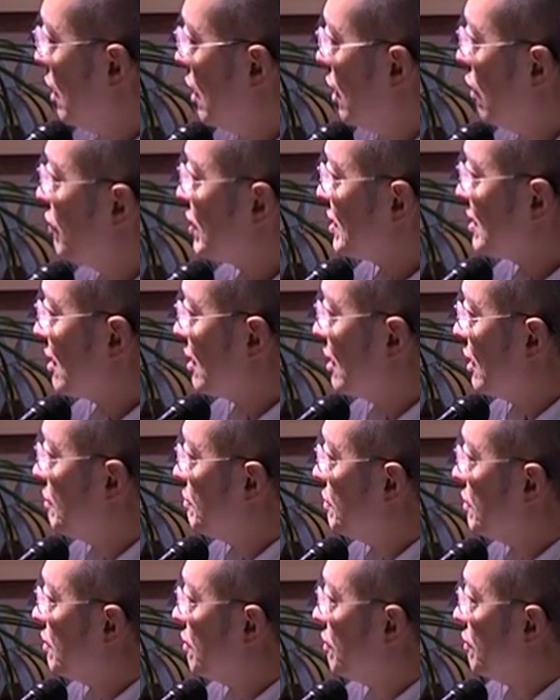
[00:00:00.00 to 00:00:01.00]
over
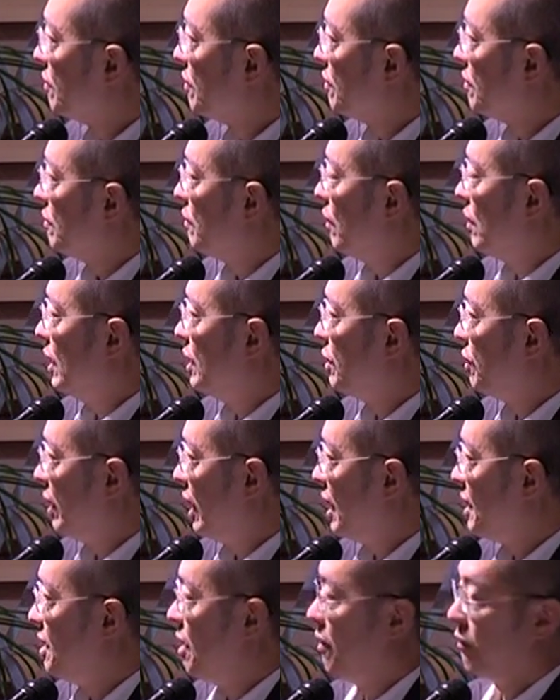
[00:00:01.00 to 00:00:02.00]
time,
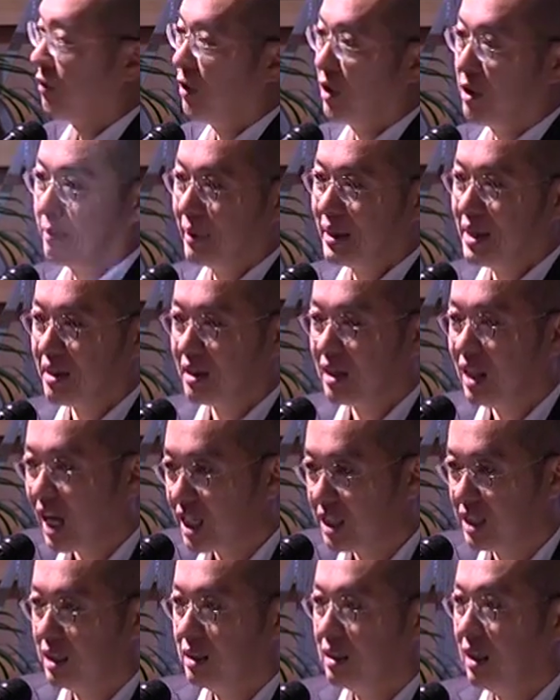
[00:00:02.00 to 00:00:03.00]
Indonesia, of course, being the
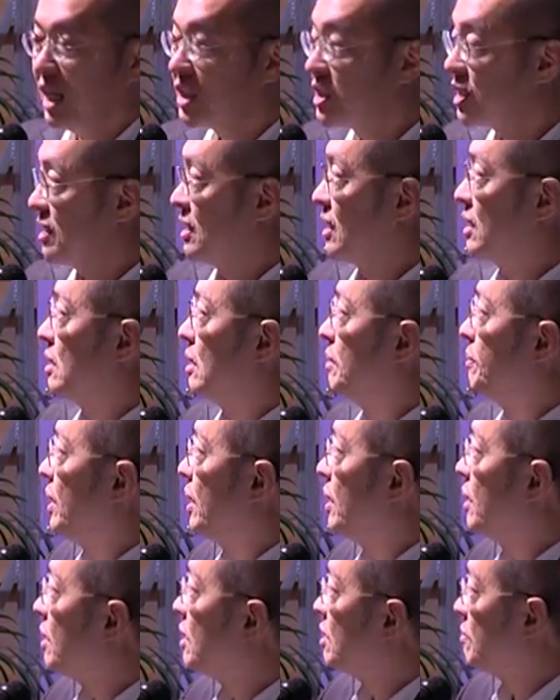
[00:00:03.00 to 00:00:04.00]
largest
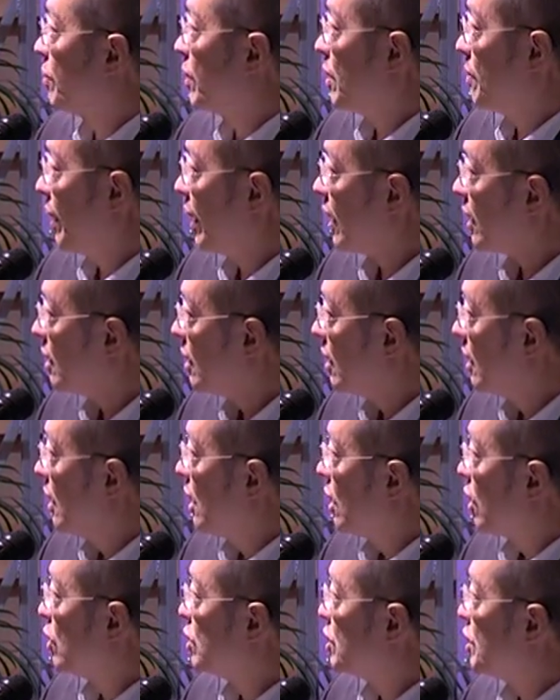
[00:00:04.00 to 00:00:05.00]
economy, pretty
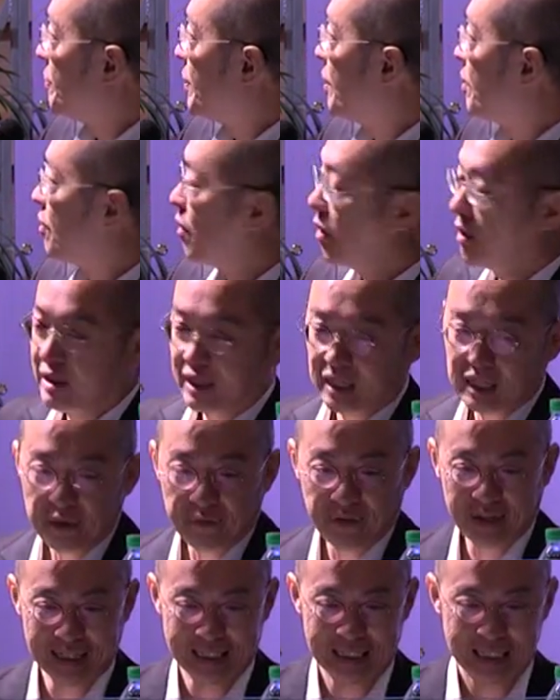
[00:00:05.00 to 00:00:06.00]
big, contributes
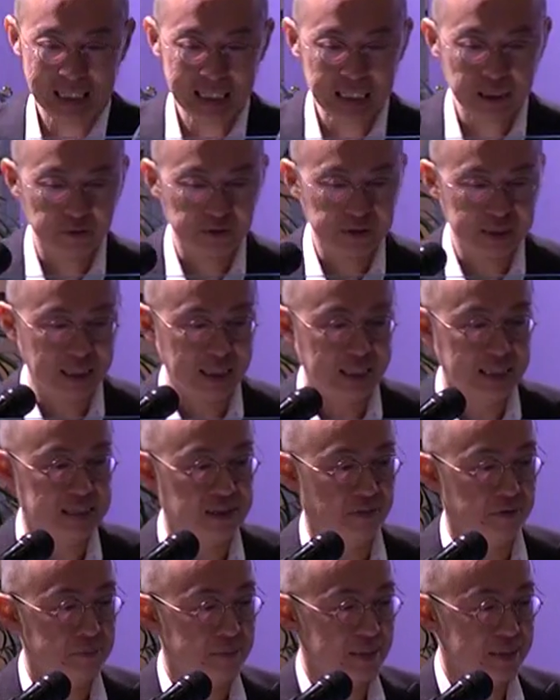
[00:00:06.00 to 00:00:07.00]
significantly, over
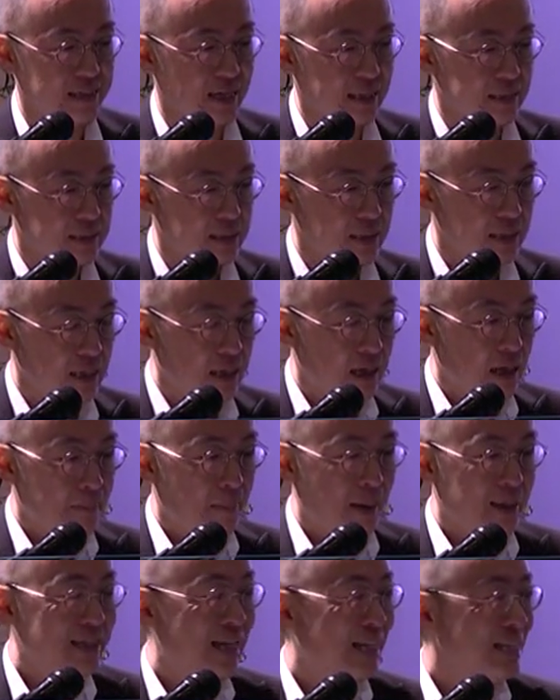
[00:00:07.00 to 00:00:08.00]
37%.
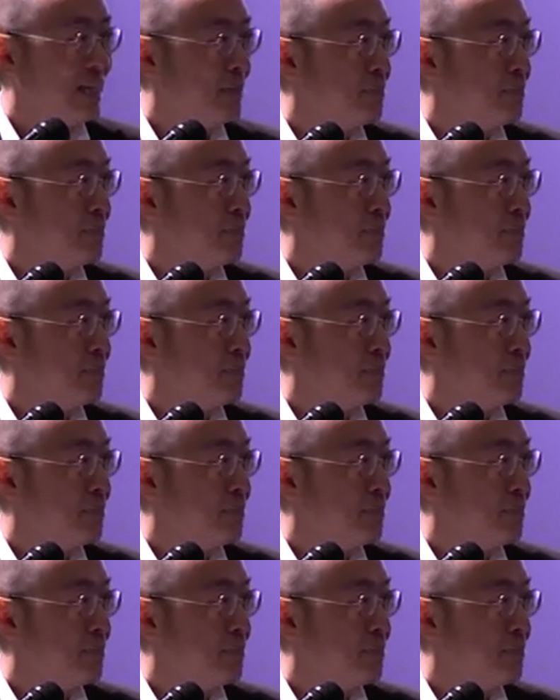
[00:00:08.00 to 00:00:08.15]
But that